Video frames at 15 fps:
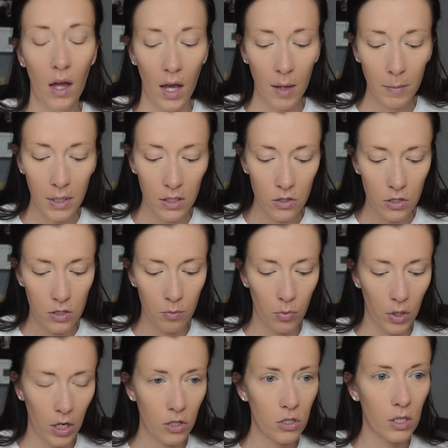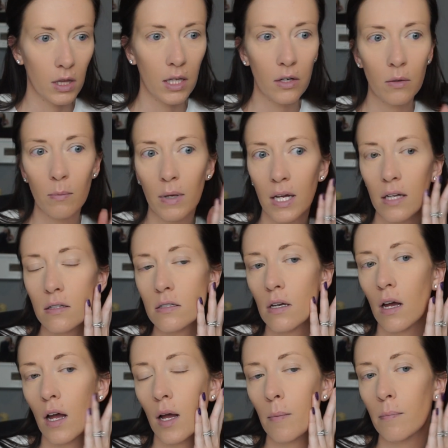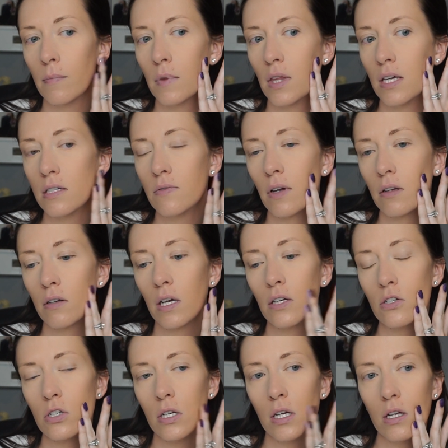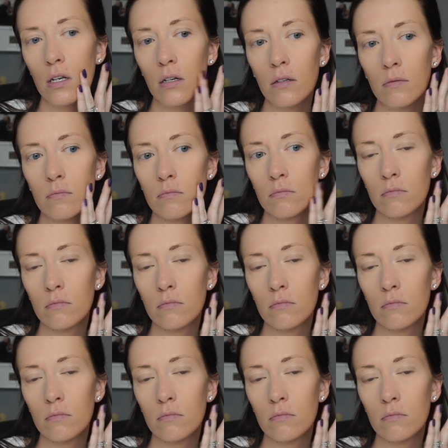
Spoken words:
I'm going to just brush a little bit. This foundation,